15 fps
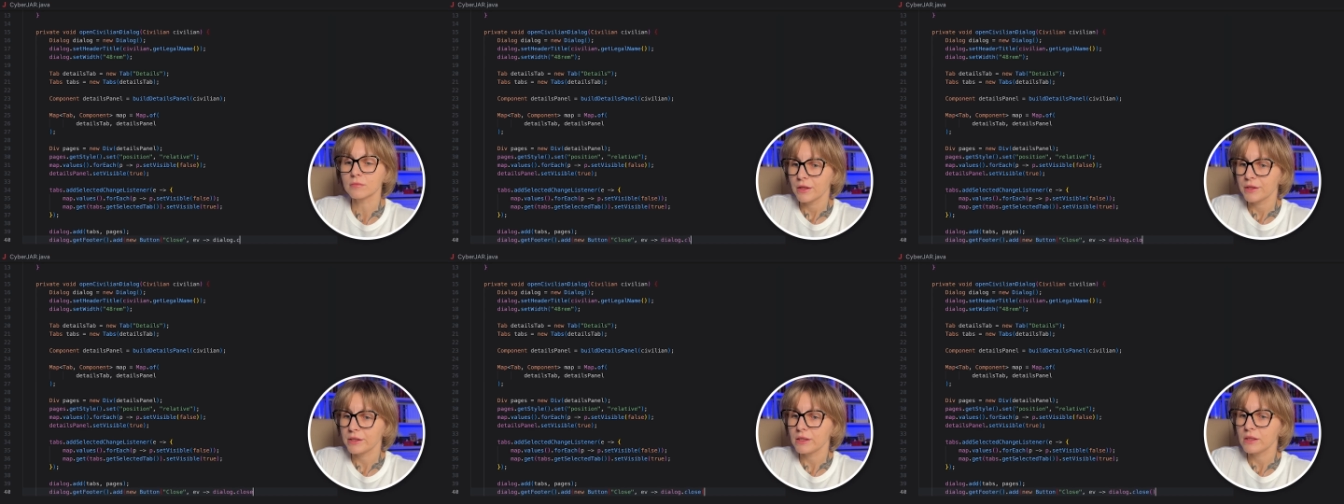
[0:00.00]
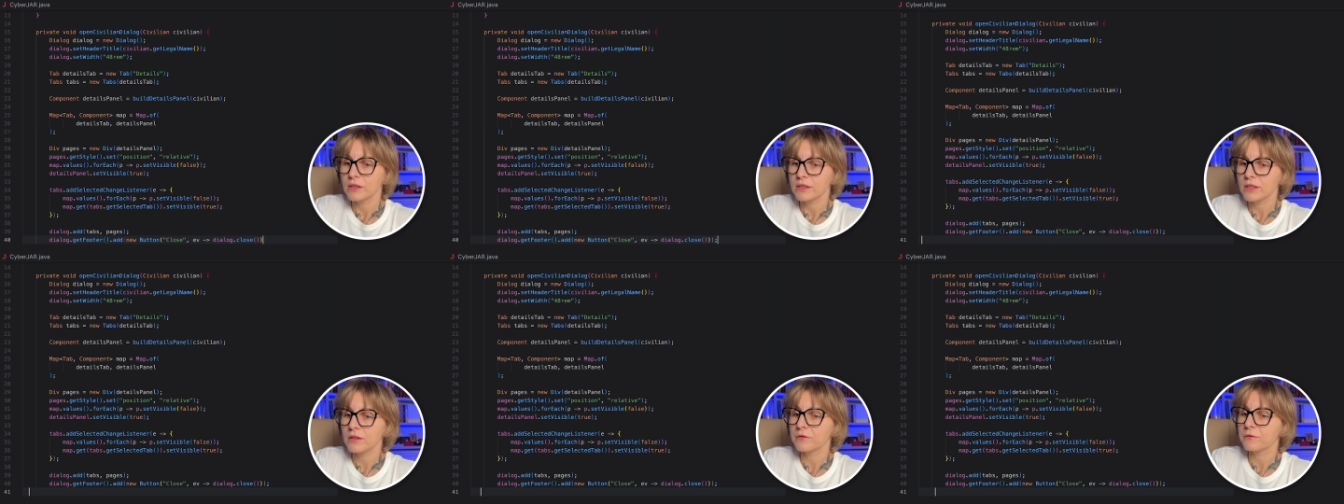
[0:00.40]
The
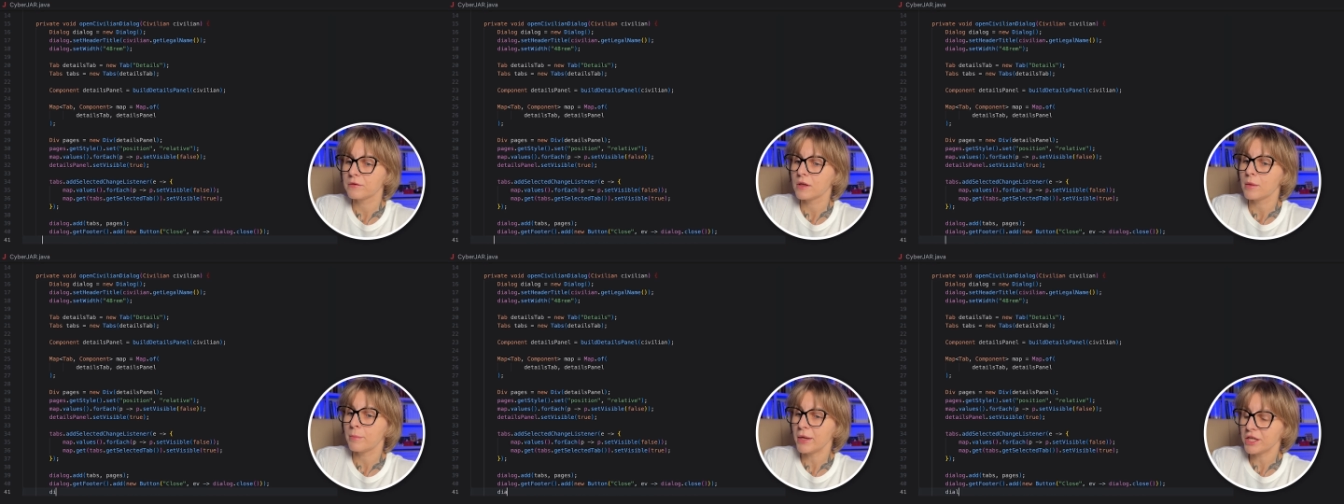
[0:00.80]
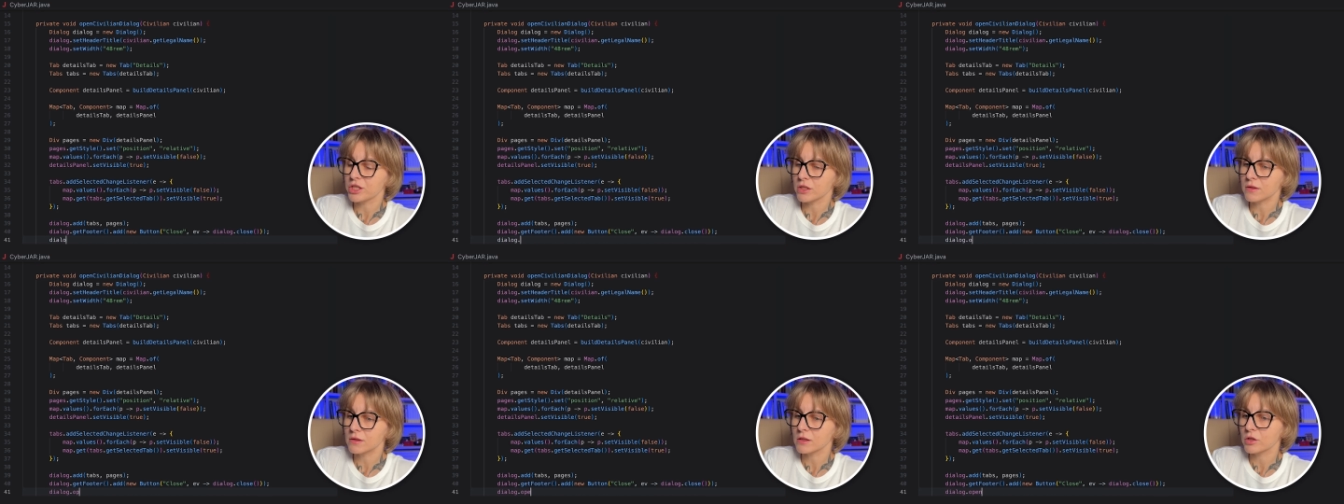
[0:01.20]
div uh,
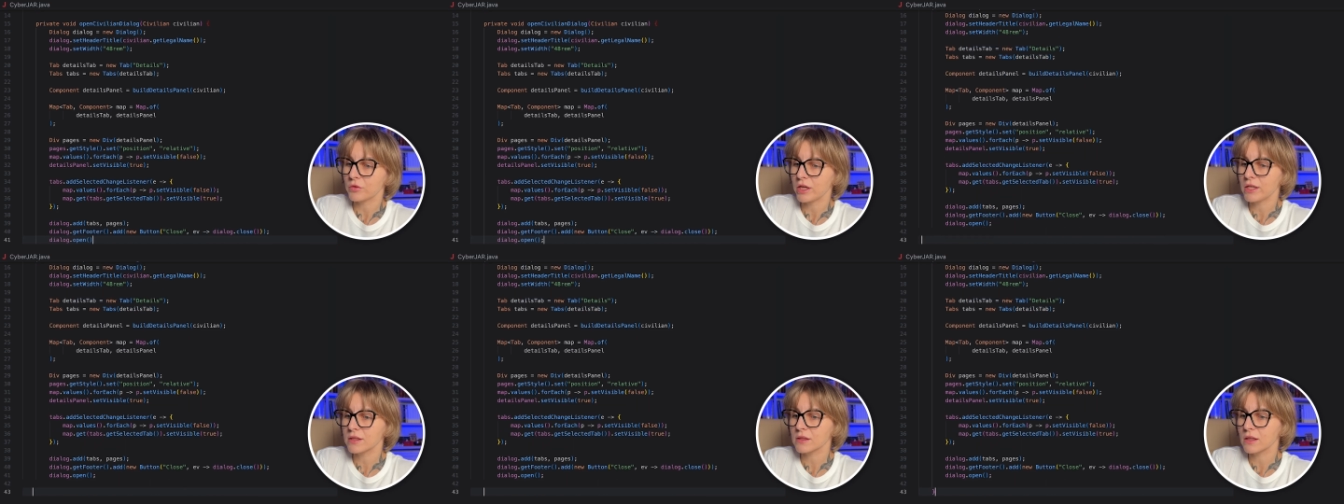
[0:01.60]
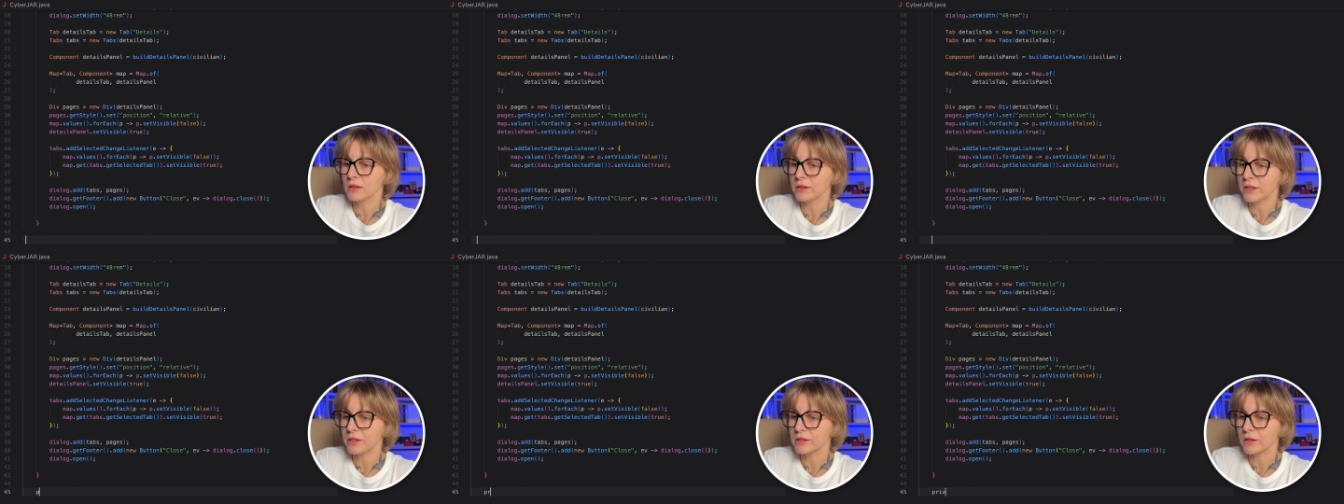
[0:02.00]
pages creates
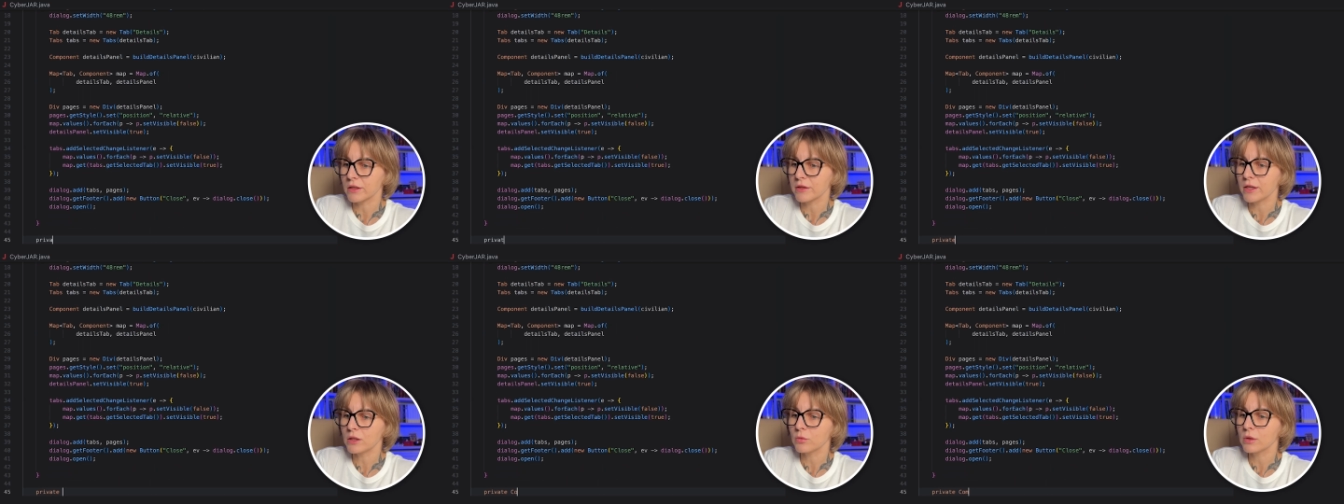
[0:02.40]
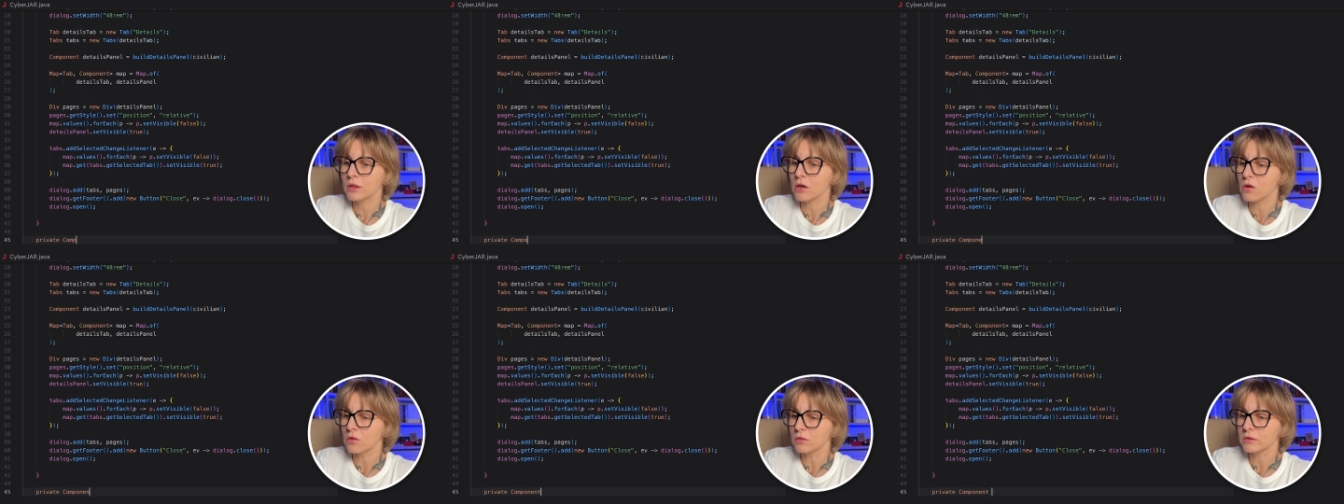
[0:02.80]
container that will
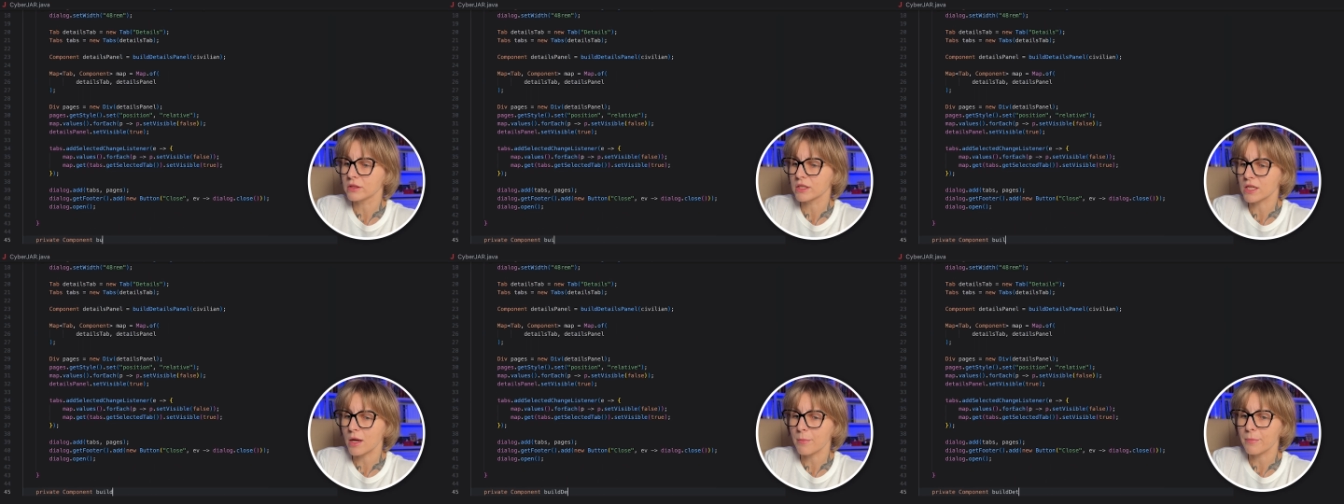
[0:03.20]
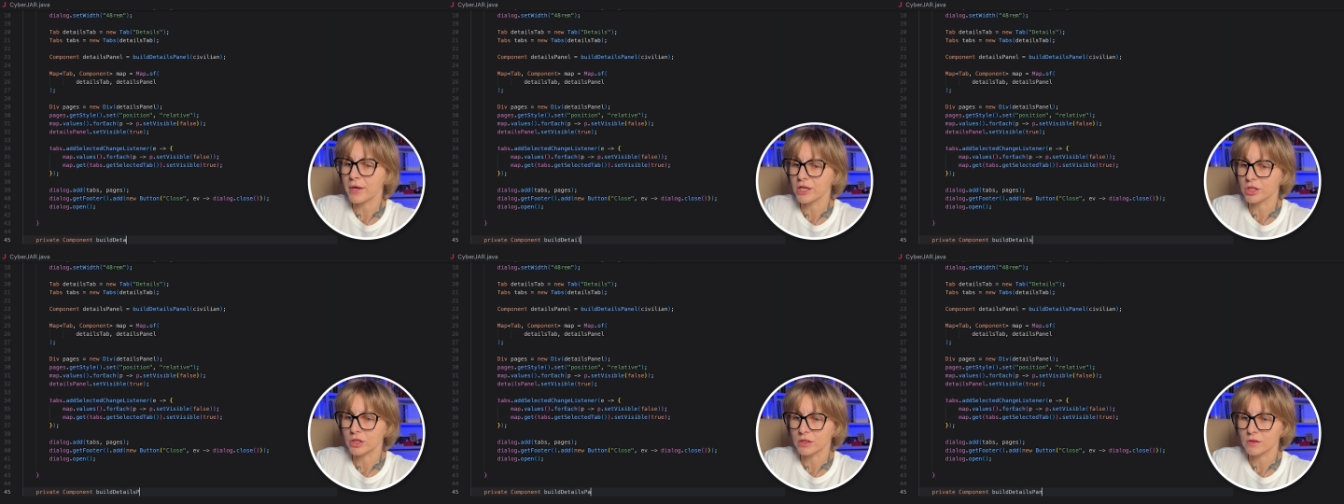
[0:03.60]
hold the tab
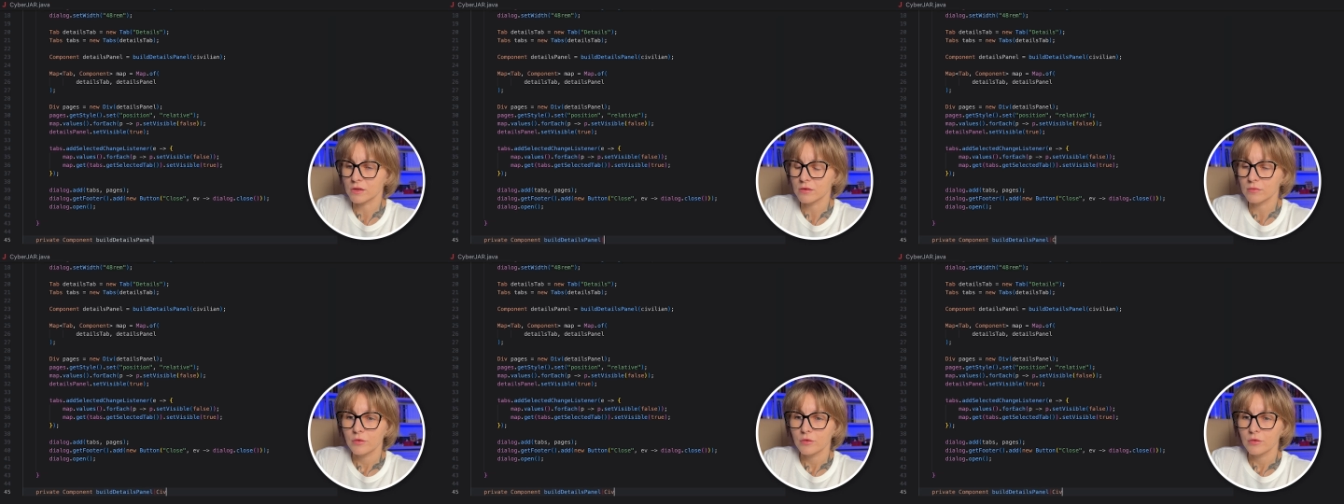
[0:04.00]
pages.